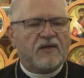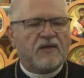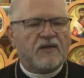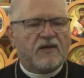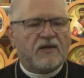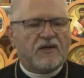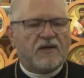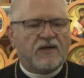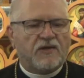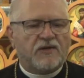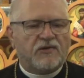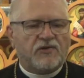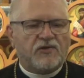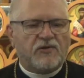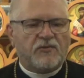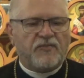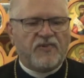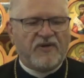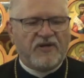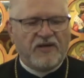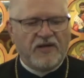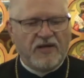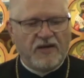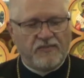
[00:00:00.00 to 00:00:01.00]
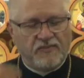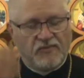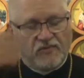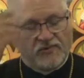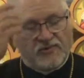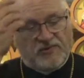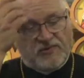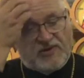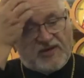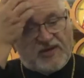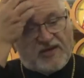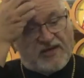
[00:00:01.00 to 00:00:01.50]
uh, to be
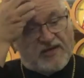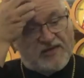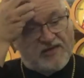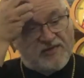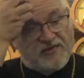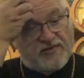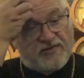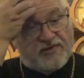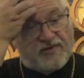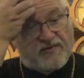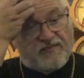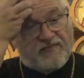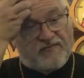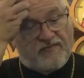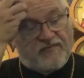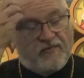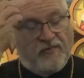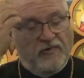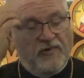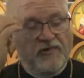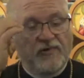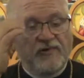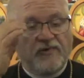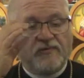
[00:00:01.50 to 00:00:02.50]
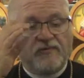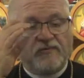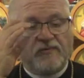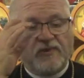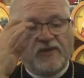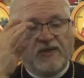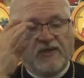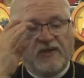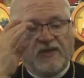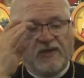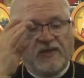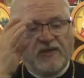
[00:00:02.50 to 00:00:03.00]
able to answer them for you.
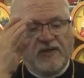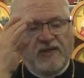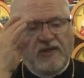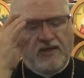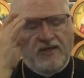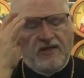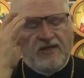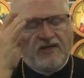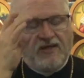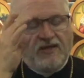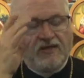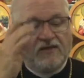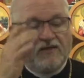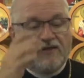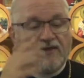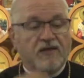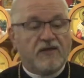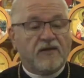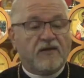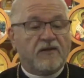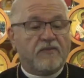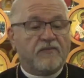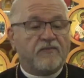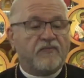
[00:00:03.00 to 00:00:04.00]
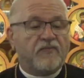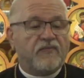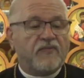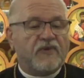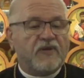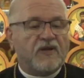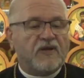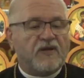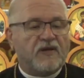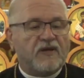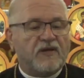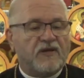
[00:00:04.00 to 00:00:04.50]
And um,
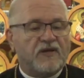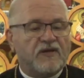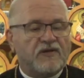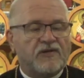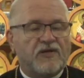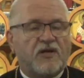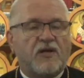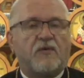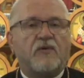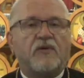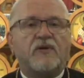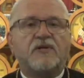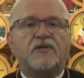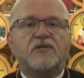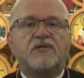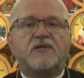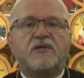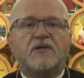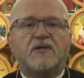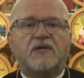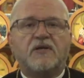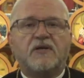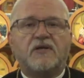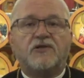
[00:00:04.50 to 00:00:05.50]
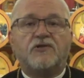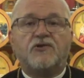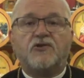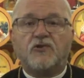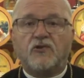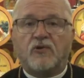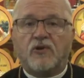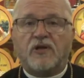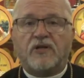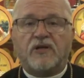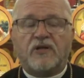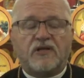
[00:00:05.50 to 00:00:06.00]
uh, it's always a, a,
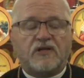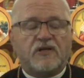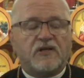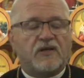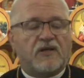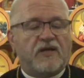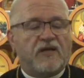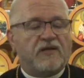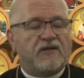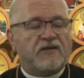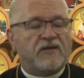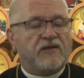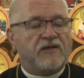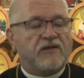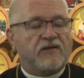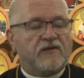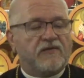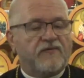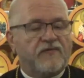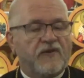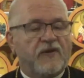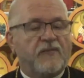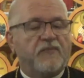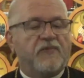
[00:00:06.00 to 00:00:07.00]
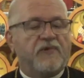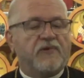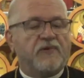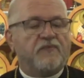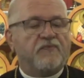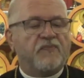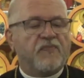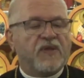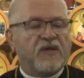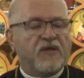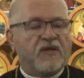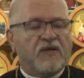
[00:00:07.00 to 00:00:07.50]
joy and a delight to hear from
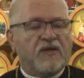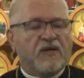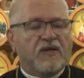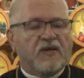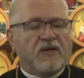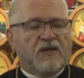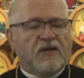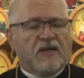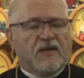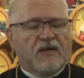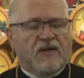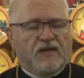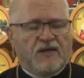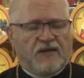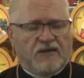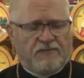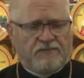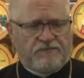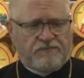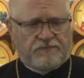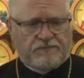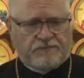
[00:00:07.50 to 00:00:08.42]
you. Uh,